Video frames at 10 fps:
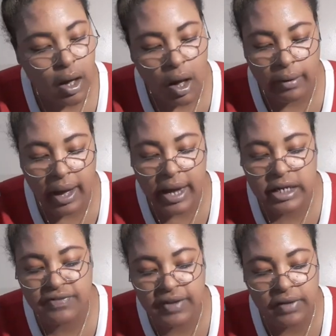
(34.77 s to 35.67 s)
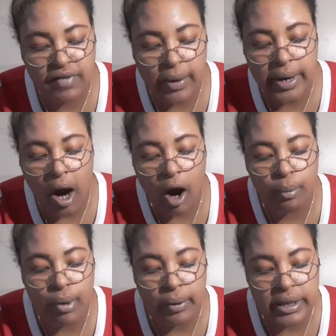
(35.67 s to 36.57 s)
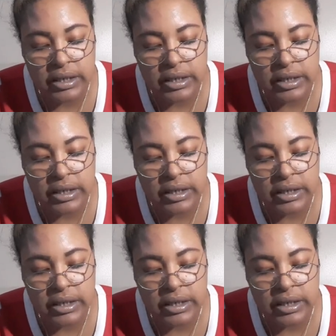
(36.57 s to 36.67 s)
Okay, he's feeling very heartbroken.